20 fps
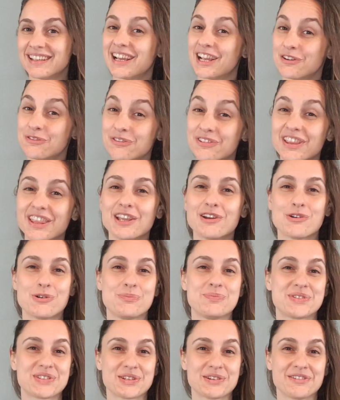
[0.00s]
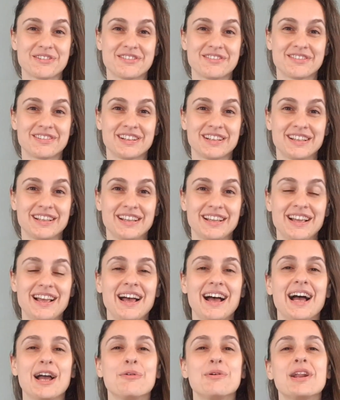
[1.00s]
I really hope so.
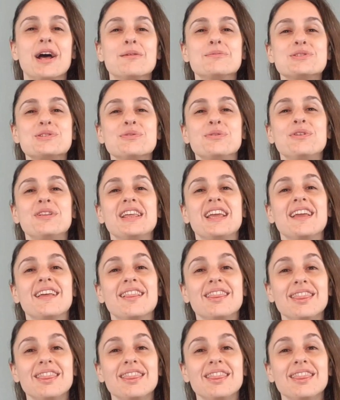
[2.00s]
I would absolutely